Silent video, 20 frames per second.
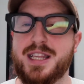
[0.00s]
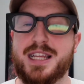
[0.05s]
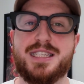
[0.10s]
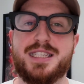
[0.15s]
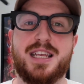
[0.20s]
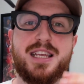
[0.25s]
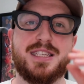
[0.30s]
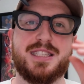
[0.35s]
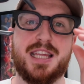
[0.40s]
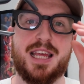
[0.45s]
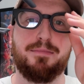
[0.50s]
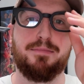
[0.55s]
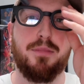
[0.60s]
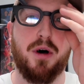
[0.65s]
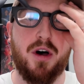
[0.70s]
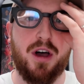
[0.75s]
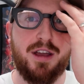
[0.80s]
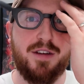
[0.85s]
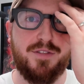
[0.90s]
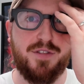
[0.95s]
this is the
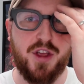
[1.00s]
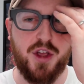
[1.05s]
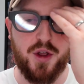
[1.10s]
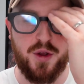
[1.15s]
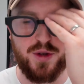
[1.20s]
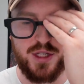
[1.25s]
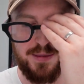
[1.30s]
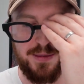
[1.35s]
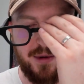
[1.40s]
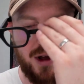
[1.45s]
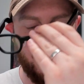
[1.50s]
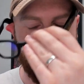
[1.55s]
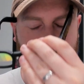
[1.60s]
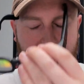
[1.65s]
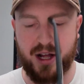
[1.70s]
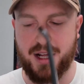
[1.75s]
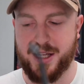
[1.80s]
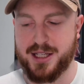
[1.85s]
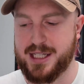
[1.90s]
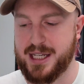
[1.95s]
MyView smart
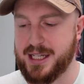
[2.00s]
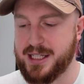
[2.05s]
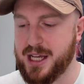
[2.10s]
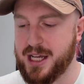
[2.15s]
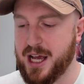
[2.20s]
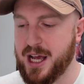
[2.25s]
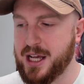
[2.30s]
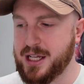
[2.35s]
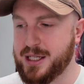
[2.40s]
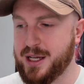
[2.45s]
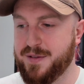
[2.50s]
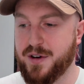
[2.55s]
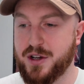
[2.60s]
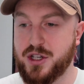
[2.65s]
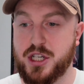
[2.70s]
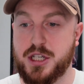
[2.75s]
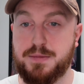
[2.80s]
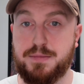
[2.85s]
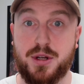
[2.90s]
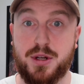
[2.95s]
glasses. So if I
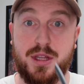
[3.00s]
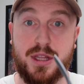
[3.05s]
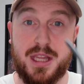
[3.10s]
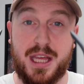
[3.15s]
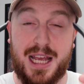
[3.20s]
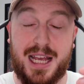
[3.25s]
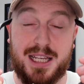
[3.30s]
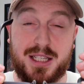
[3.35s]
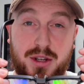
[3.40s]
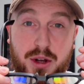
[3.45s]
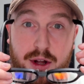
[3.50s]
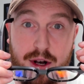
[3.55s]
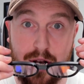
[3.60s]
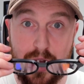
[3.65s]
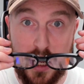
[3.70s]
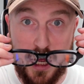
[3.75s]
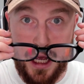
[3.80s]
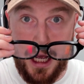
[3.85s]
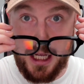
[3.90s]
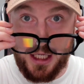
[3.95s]
just put these
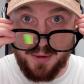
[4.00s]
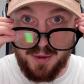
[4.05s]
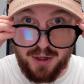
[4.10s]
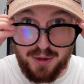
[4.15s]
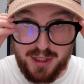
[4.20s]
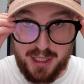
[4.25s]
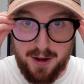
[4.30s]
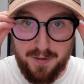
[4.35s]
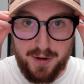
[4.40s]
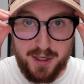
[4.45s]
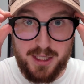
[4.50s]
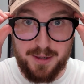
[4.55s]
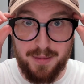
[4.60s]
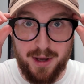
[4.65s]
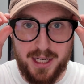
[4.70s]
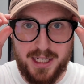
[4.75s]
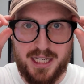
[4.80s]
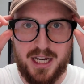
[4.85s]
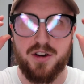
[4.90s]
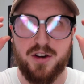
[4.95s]
on as well to give you some
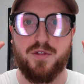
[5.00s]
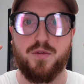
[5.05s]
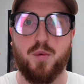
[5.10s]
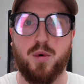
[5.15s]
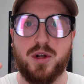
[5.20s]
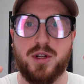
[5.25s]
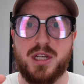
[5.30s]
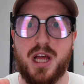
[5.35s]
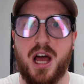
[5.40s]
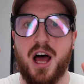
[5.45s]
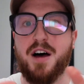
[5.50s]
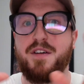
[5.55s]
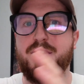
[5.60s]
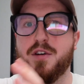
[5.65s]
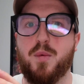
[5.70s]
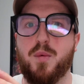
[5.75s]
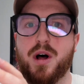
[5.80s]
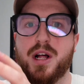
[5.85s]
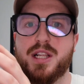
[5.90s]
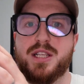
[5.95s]
idea of what other
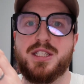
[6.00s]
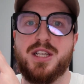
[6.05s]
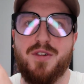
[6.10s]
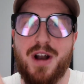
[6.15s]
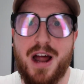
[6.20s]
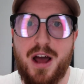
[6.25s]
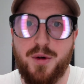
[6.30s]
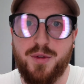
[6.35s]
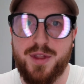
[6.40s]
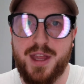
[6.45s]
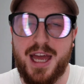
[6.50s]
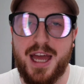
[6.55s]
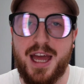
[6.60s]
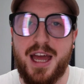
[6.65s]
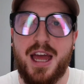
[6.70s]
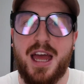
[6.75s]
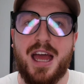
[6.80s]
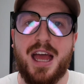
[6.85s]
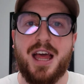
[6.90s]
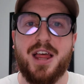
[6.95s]
ones are out
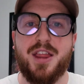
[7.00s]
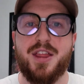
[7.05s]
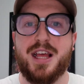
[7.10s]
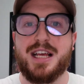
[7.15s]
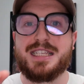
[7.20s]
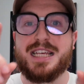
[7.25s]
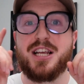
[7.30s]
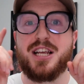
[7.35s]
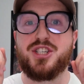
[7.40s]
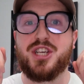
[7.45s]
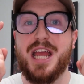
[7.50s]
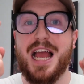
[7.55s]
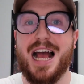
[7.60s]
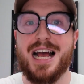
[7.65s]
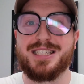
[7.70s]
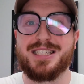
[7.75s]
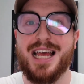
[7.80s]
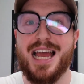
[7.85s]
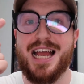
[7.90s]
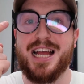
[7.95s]
there, this actually
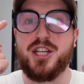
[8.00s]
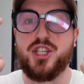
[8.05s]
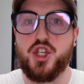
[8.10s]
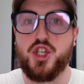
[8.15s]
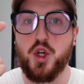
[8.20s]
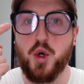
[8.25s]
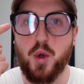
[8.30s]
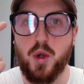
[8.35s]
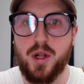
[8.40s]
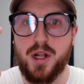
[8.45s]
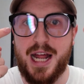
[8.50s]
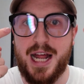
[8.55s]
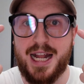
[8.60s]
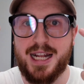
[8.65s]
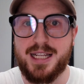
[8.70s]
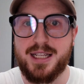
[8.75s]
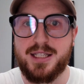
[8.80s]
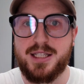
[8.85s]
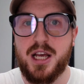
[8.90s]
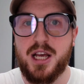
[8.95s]
has a dual
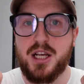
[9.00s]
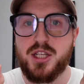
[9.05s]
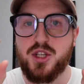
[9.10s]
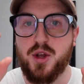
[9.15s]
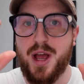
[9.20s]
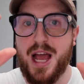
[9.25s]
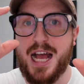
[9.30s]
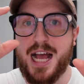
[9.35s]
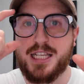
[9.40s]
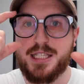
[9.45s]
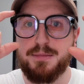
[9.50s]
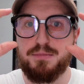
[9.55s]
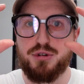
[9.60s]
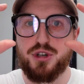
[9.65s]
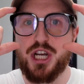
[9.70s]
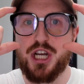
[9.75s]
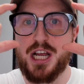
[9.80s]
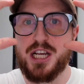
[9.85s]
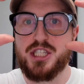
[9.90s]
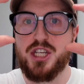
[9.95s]
lens, so it has a
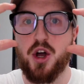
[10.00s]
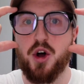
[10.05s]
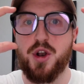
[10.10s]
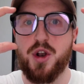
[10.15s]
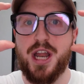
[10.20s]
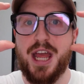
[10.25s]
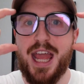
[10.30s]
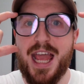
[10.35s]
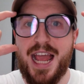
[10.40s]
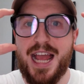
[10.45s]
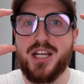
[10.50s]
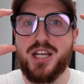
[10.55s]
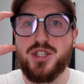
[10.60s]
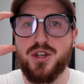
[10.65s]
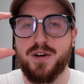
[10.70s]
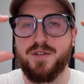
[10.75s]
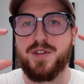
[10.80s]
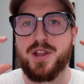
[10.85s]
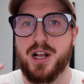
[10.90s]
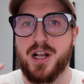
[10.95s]
projector on each
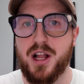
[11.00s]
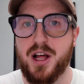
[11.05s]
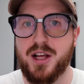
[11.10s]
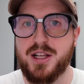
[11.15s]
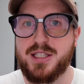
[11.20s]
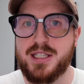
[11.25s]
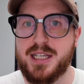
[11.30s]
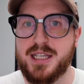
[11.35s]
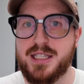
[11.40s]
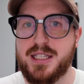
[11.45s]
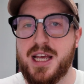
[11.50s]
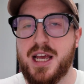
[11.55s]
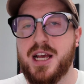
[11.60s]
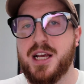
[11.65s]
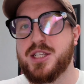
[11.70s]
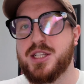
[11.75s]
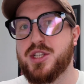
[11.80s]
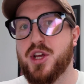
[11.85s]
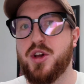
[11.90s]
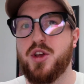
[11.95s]
of the glasses.
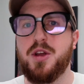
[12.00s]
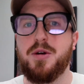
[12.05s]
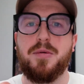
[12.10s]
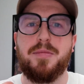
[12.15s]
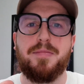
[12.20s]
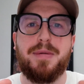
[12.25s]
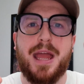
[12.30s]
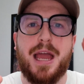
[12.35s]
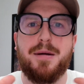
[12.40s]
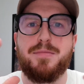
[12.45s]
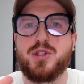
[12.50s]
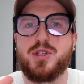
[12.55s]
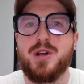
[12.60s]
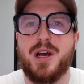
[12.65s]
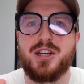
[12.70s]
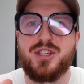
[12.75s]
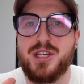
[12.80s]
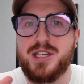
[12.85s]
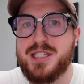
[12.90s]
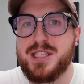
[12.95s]
So you would be able to
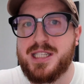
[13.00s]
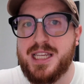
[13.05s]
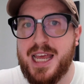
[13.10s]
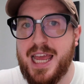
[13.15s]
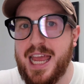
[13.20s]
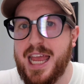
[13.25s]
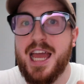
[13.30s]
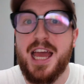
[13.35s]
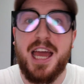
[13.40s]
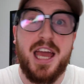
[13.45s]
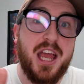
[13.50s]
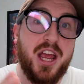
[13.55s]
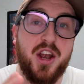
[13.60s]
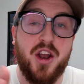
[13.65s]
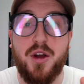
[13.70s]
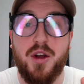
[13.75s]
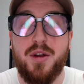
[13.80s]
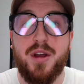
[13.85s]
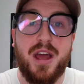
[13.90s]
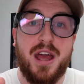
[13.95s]
actually see, you
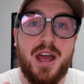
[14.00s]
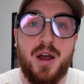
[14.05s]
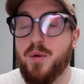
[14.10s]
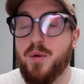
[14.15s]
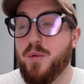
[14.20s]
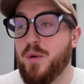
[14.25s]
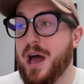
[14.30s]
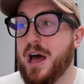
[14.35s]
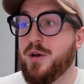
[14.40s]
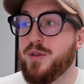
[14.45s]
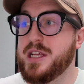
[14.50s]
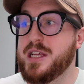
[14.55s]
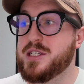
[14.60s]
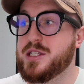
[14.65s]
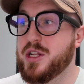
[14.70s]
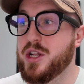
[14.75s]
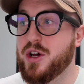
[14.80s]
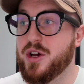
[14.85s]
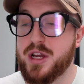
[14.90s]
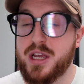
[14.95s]
know, how these
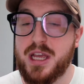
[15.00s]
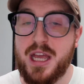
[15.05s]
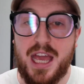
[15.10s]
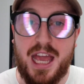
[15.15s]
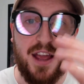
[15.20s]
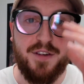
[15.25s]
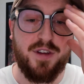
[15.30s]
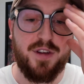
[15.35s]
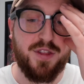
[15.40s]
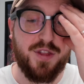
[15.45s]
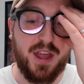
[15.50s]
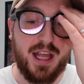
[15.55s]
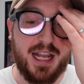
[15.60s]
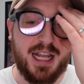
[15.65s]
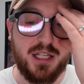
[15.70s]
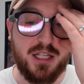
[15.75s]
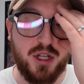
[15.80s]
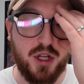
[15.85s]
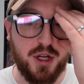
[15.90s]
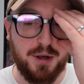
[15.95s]
look, if you think
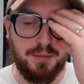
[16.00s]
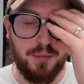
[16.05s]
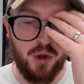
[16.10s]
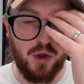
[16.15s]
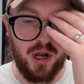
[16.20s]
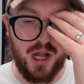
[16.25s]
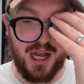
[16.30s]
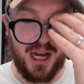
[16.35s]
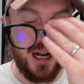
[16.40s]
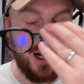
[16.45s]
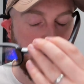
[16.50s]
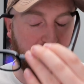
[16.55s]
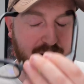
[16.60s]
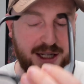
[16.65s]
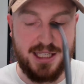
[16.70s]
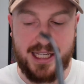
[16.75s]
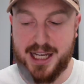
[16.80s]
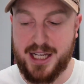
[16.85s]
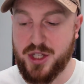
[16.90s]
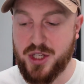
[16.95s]
these look more like
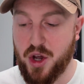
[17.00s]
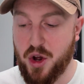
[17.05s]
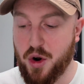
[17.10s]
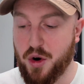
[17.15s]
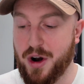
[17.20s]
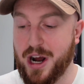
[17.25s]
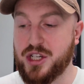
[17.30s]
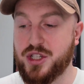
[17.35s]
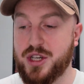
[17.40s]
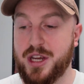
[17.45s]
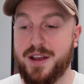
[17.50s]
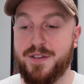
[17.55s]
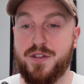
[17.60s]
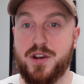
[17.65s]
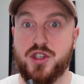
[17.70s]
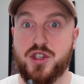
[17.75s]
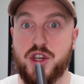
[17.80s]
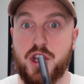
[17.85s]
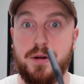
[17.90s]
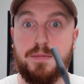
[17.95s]
glasses, or actually if
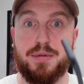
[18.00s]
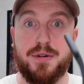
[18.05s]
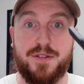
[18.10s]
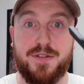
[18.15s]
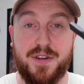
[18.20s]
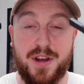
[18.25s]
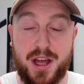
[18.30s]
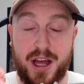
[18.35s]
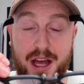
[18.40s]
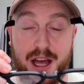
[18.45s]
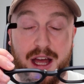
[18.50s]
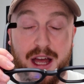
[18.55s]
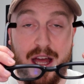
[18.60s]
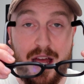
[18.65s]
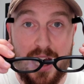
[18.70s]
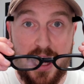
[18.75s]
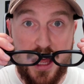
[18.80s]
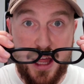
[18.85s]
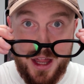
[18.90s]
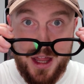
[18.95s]
you do prefer
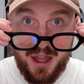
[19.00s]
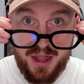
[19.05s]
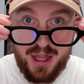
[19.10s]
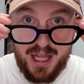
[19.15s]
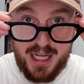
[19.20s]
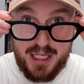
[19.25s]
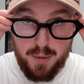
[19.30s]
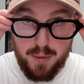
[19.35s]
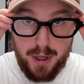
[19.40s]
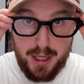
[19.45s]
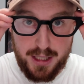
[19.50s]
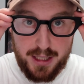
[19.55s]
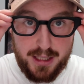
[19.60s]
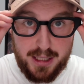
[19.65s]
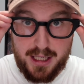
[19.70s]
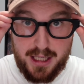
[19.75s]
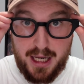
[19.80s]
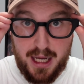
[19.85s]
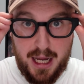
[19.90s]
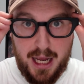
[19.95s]
these
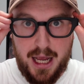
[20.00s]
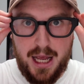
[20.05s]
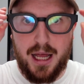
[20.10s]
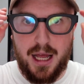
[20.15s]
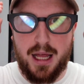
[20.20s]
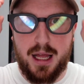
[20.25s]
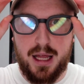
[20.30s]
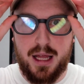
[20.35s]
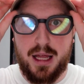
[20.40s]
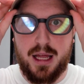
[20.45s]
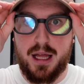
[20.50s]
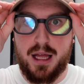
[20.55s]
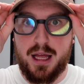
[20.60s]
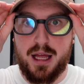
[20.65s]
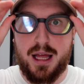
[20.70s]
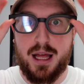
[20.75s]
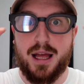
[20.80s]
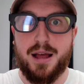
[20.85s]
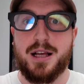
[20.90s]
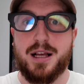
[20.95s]
ones.
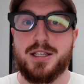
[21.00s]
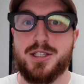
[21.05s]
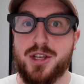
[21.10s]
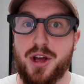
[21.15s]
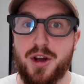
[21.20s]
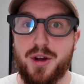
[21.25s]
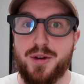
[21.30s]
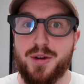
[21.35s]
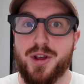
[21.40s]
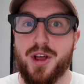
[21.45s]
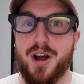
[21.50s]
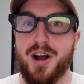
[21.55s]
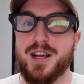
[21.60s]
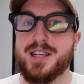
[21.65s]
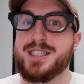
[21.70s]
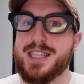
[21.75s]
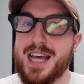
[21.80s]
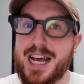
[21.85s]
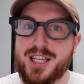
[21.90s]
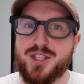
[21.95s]
So
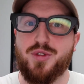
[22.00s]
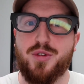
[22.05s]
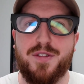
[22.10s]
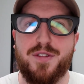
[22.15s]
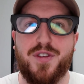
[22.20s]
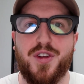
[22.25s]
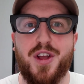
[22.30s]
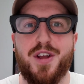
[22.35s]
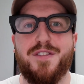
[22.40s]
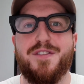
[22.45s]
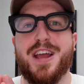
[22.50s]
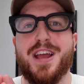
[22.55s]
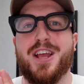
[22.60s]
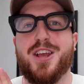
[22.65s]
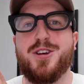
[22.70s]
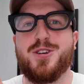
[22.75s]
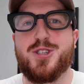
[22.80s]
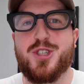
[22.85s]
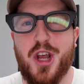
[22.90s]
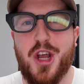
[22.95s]
guys, that's a review. Thank
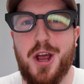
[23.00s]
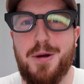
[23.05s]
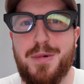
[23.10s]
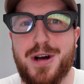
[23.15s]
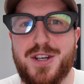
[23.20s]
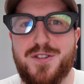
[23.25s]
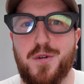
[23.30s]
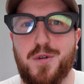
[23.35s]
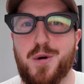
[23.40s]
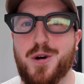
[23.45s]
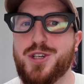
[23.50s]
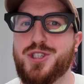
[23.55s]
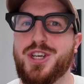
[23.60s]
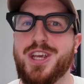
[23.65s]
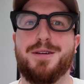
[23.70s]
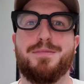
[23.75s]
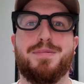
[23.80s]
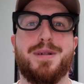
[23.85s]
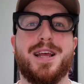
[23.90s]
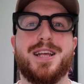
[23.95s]
you so much for
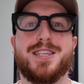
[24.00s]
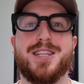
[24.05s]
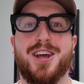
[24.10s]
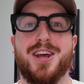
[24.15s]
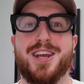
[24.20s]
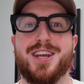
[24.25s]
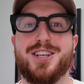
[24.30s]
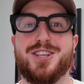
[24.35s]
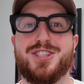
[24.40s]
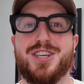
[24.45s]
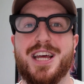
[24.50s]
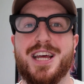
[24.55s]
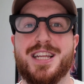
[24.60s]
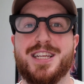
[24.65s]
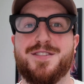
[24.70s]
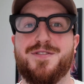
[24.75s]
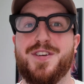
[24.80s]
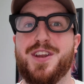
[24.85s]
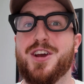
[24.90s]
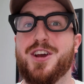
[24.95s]
watching. Please like and share
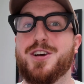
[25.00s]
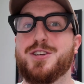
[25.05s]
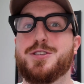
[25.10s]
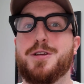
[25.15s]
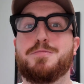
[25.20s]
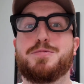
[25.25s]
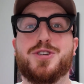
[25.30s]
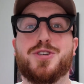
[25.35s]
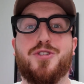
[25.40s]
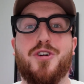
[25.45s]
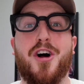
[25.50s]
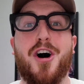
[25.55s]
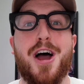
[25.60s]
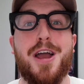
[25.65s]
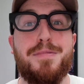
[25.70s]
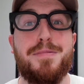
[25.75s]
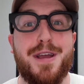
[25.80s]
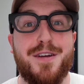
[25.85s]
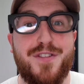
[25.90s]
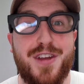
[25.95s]
this video.
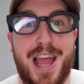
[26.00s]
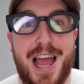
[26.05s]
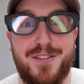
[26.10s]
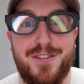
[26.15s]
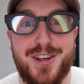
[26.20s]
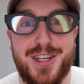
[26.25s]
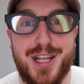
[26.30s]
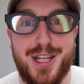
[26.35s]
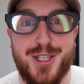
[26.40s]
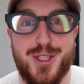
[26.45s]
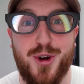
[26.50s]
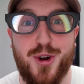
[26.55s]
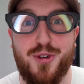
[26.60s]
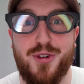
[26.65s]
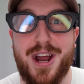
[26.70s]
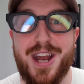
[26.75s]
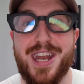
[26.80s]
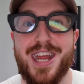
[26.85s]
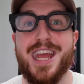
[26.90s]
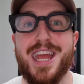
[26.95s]
Subscribe if you haven't done so
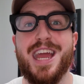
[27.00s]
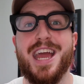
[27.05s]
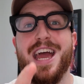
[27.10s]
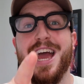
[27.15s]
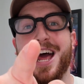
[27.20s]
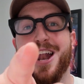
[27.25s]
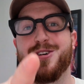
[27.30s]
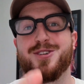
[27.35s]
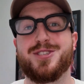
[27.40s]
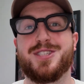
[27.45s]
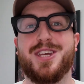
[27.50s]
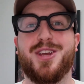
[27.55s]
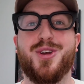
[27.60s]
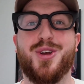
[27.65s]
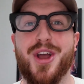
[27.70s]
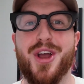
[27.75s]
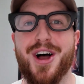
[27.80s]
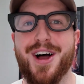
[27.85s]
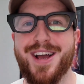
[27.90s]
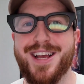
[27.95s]
already, and I'll see you
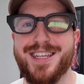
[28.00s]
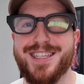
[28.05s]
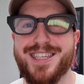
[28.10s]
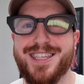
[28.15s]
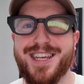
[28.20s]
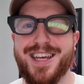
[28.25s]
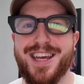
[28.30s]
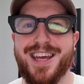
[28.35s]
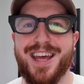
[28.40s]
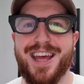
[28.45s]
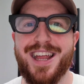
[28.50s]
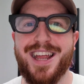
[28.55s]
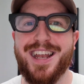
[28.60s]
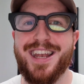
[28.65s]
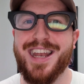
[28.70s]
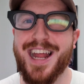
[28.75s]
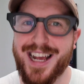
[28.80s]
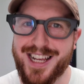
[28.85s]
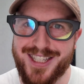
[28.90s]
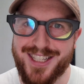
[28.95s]
guys
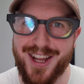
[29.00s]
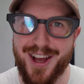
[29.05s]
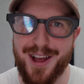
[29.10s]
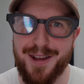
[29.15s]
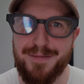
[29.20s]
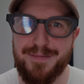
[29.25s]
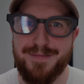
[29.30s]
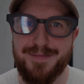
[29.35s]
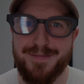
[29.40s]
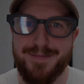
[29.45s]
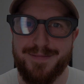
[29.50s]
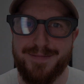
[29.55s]
next time.